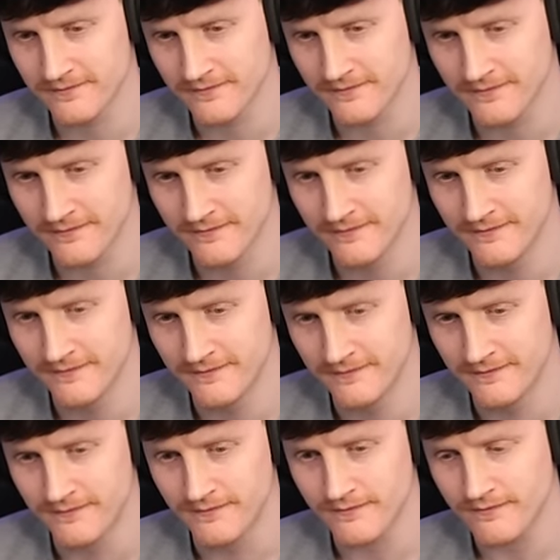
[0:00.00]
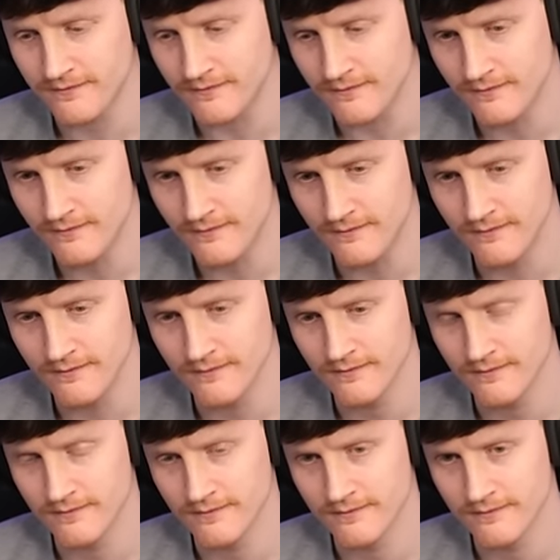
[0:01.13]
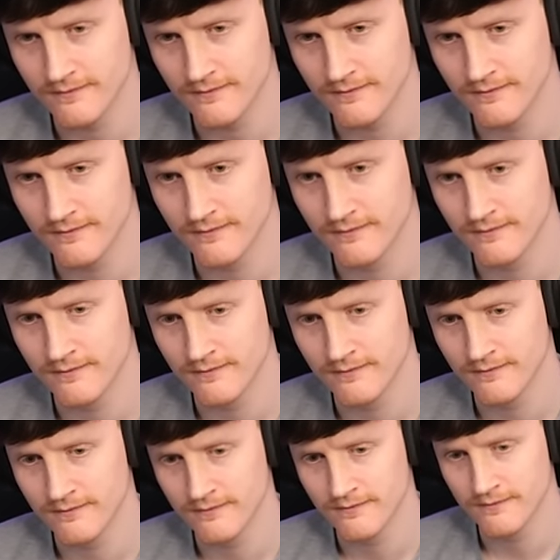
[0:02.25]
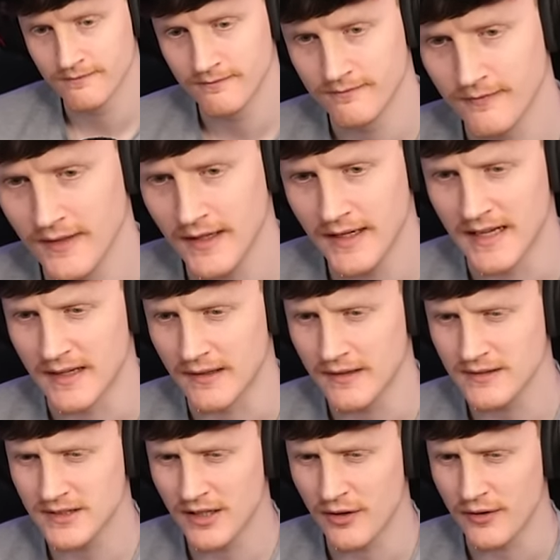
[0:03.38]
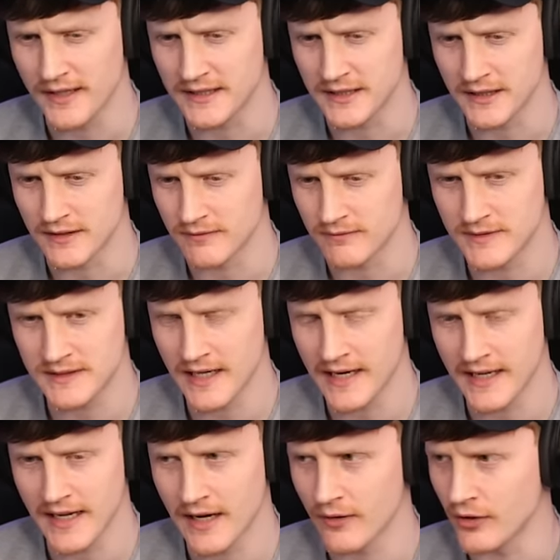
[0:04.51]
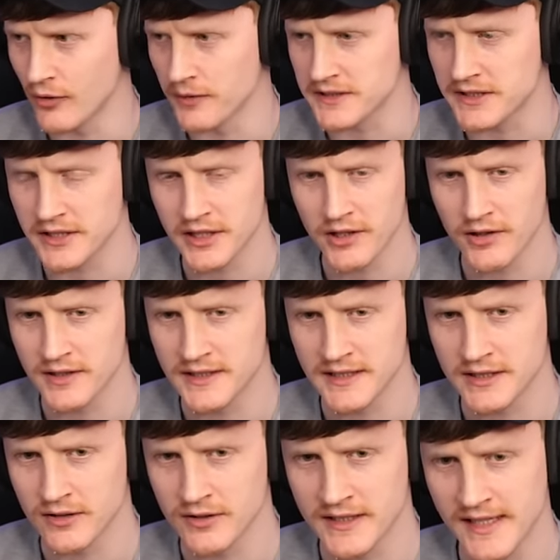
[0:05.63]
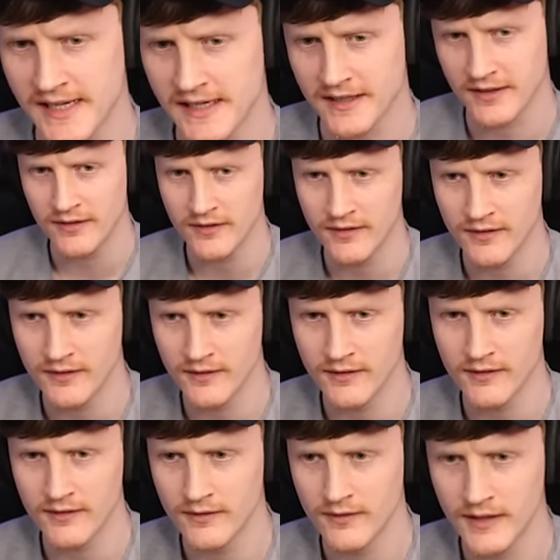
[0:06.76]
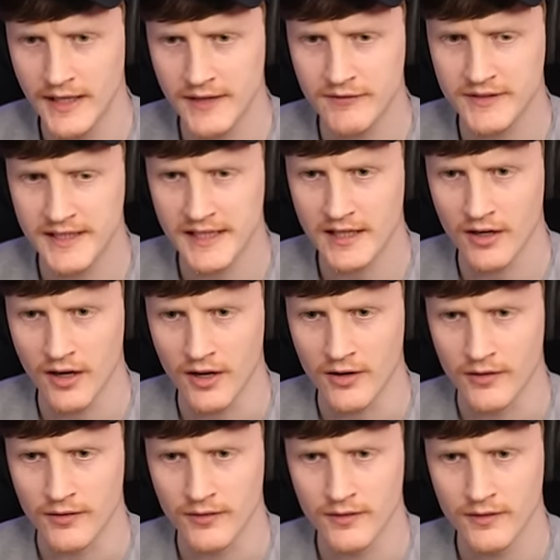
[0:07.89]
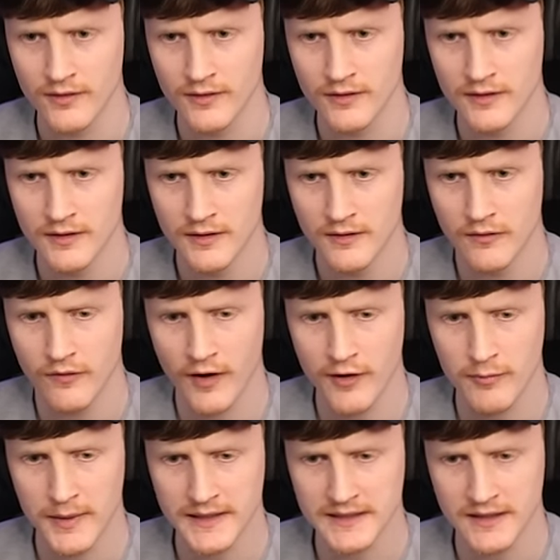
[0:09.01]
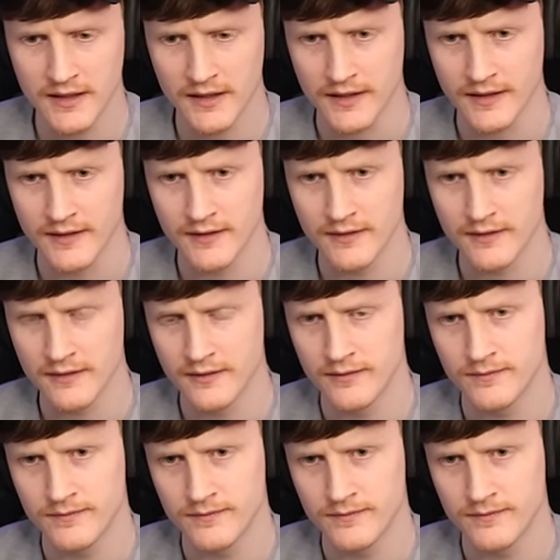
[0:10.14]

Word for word: Listen, I'm, I'm going to go backstage and get a replacement bolt. I'll be back. Yeah, there's no need to take out your insecurities on Dick. Oh, shit. Leave Is Dick alone. Uh, Five uh, past nine. Hey,